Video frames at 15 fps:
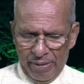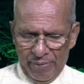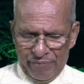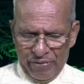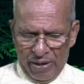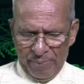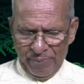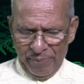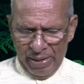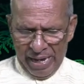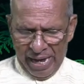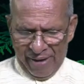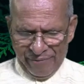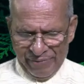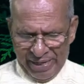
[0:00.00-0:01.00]
from
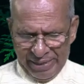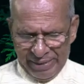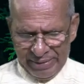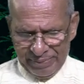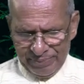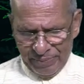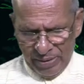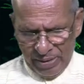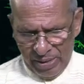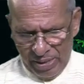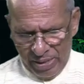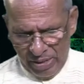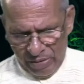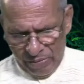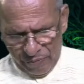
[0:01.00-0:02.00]
heaven.
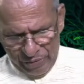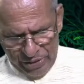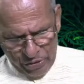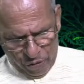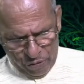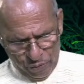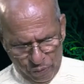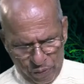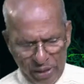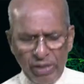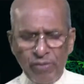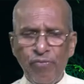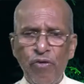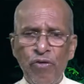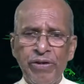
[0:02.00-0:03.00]
We don't
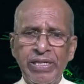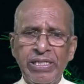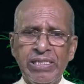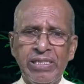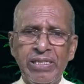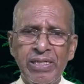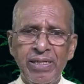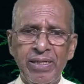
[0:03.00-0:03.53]
work for it,